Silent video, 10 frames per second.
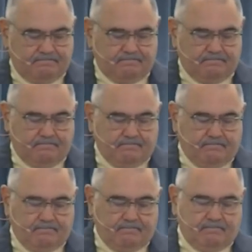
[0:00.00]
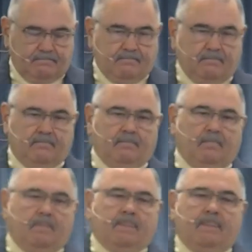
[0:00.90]

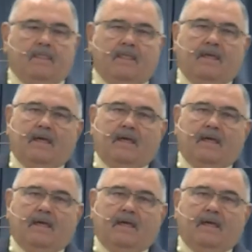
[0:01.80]
Nothing is said.